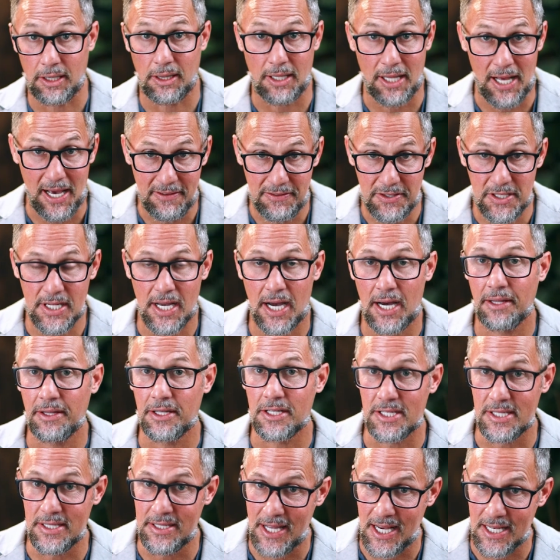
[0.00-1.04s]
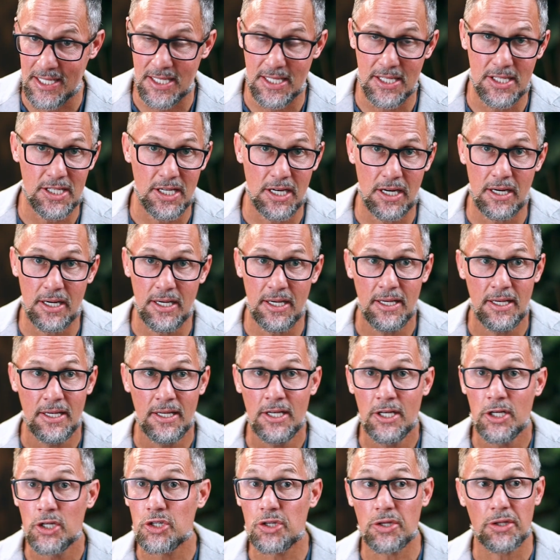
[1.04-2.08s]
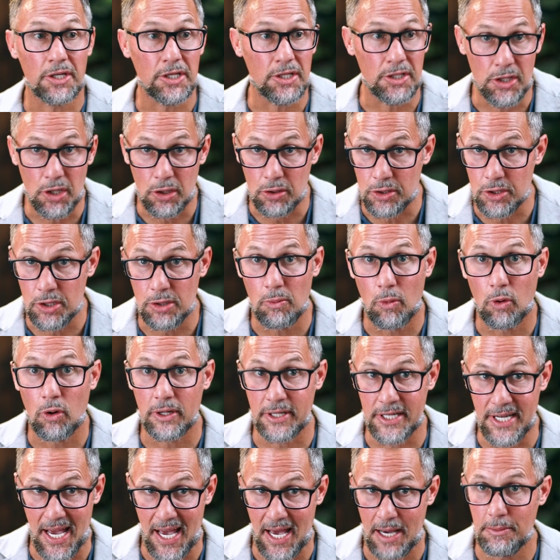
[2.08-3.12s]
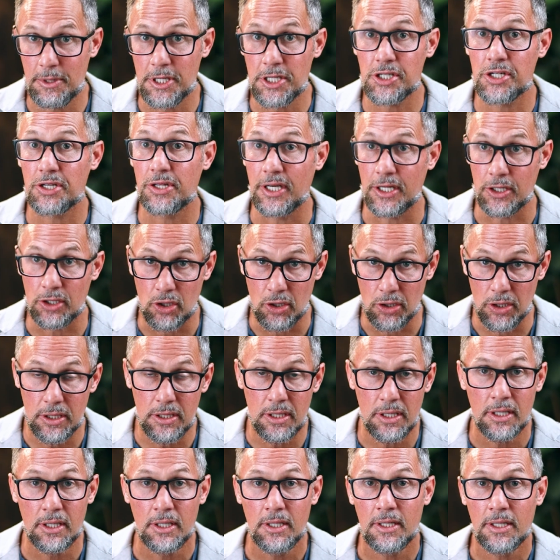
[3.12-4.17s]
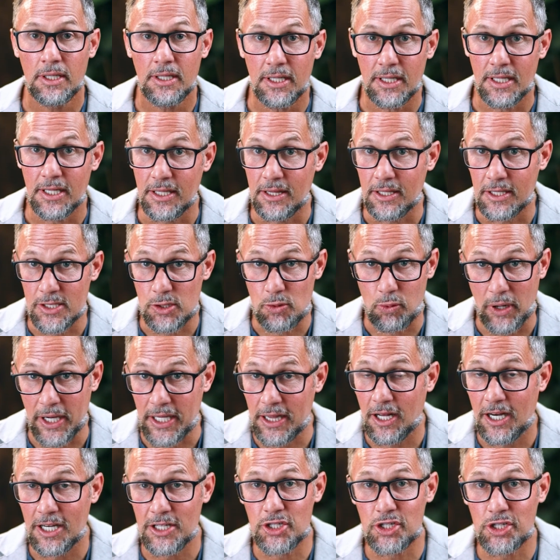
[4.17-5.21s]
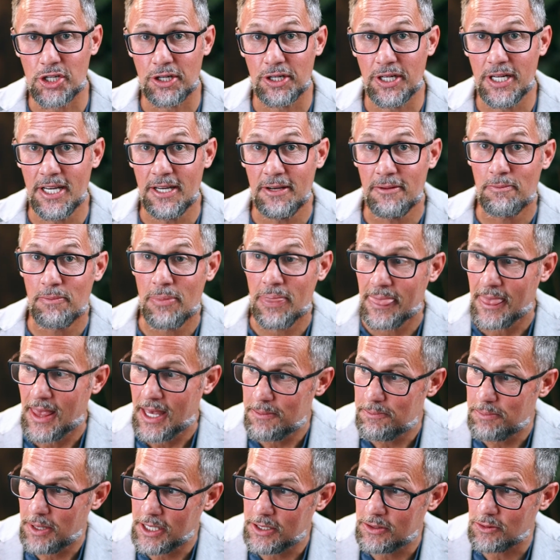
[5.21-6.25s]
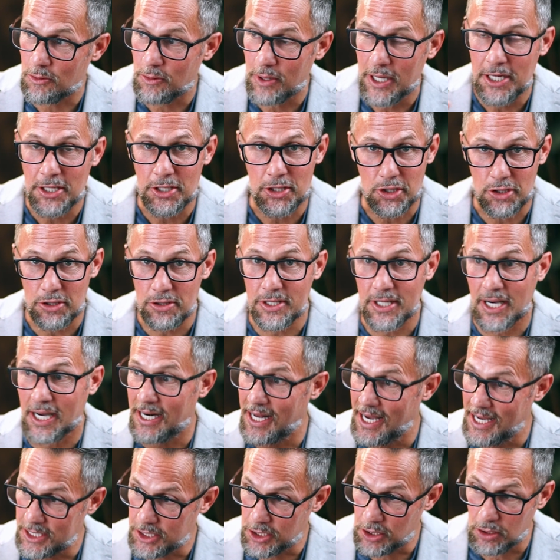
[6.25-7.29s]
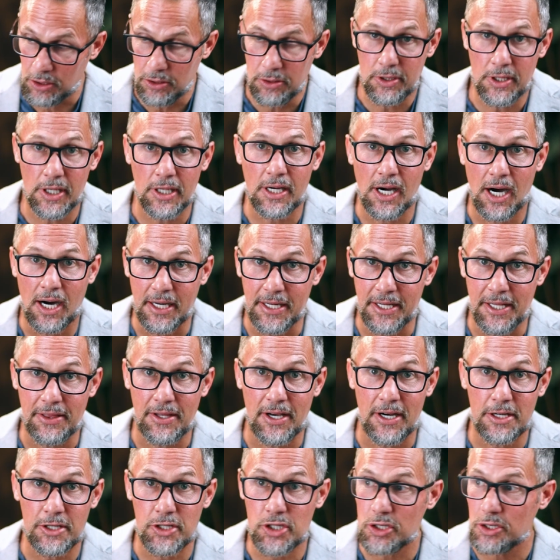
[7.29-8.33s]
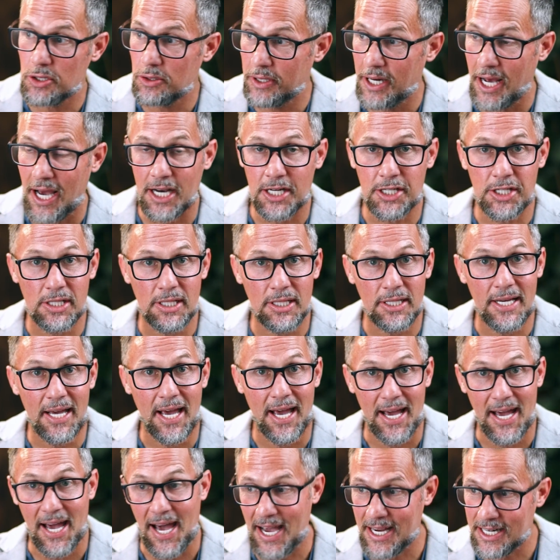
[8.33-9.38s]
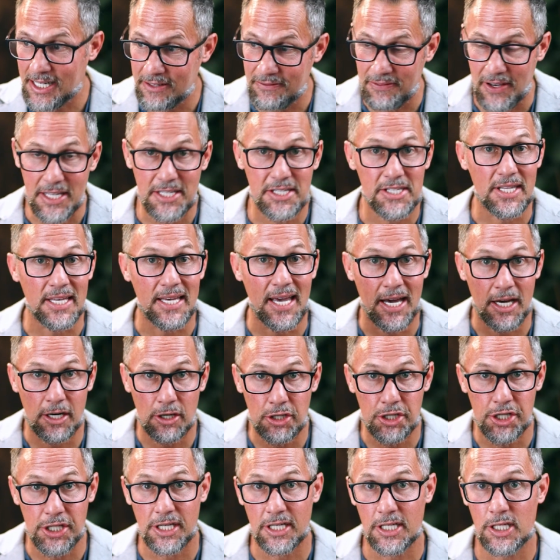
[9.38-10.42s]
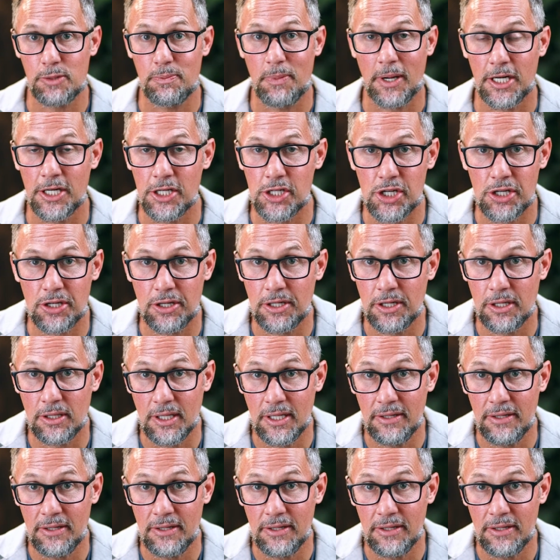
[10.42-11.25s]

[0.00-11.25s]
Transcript: a lifestyle that's necessary so that you don't do more damage than good in this weight loss journey. But retatrutide has glucagon in there, so it actually activates the energy expenditure in your